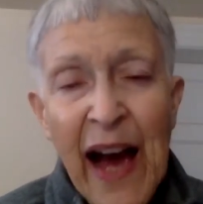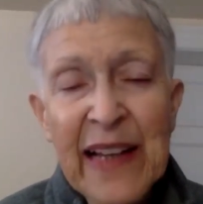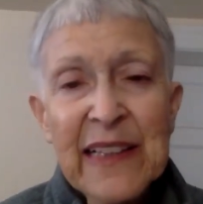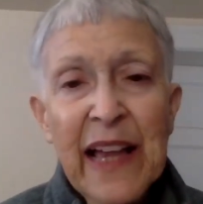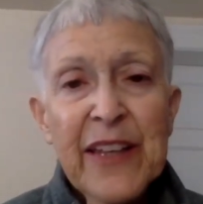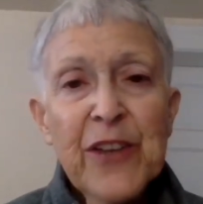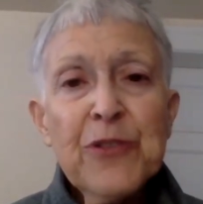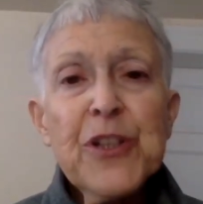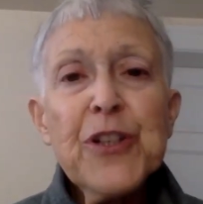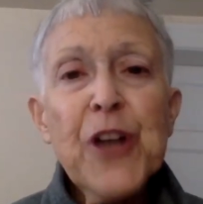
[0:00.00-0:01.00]
I'd like
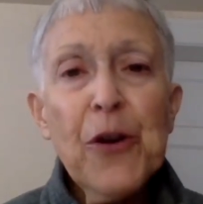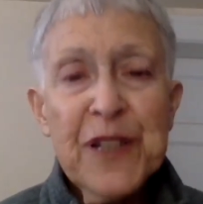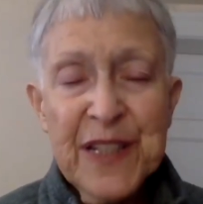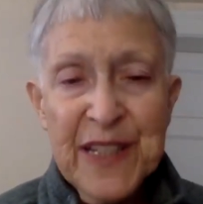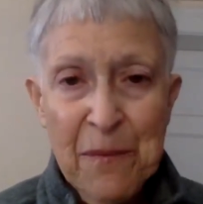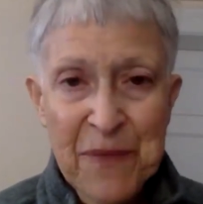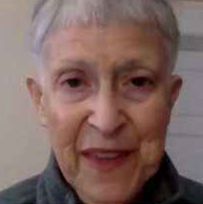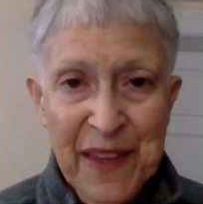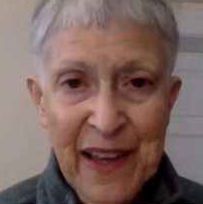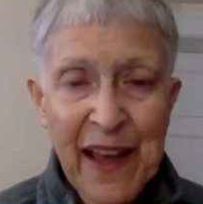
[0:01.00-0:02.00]
you to notice
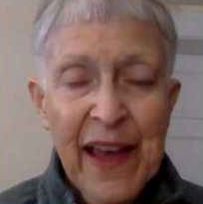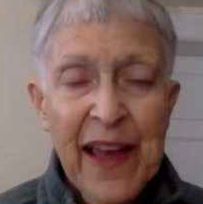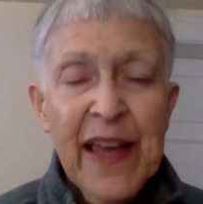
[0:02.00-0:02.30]
something.